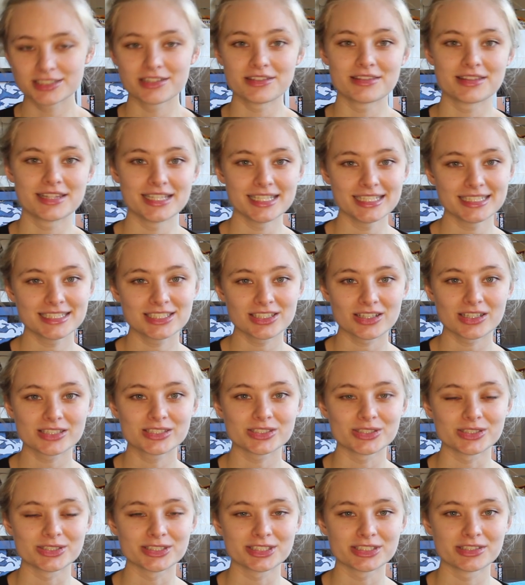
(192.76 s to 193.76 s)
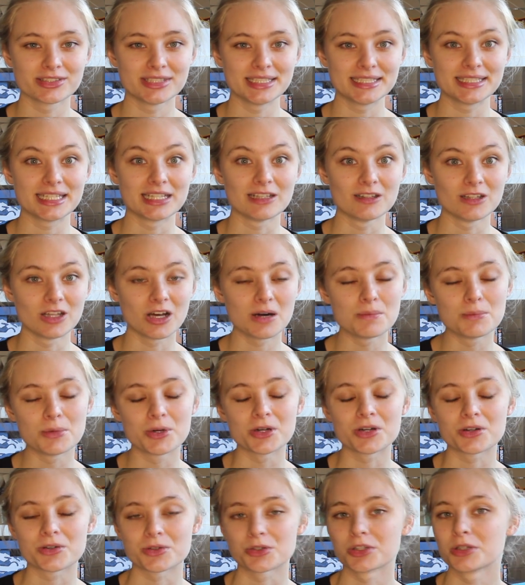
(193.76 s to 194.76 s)
So these dogs also need a lot
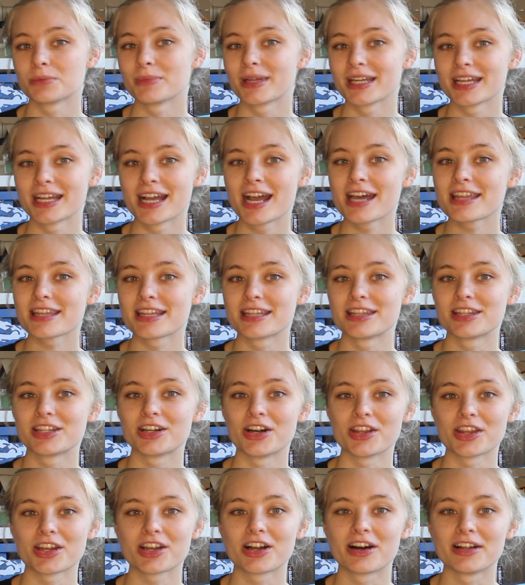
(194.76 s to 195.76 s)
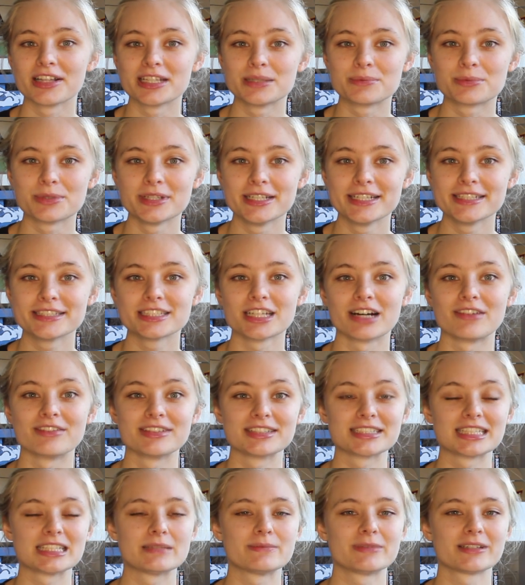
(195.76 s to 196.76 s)
more grooming than the other collie breeds,
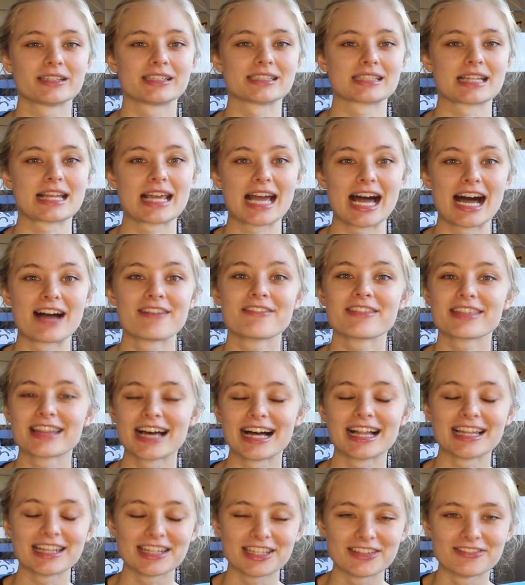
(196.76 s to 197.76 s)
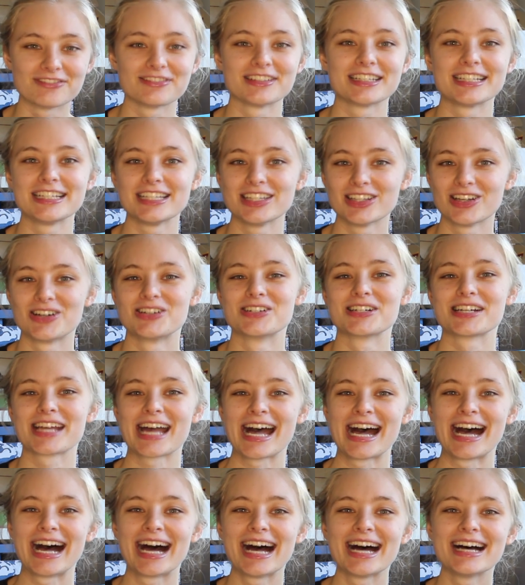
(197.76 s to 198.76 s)
obviously because they have that lovely long
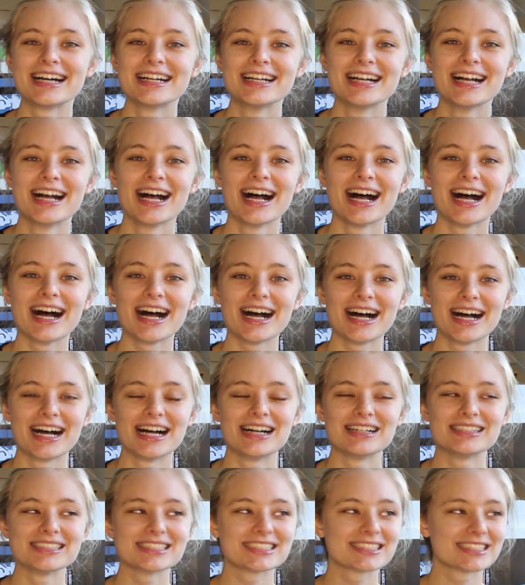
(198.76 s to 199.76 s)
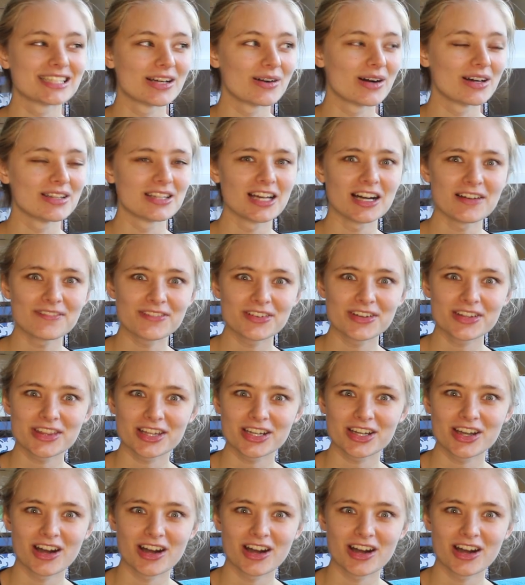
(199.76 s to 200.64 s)
hair. Uh, so a lot of other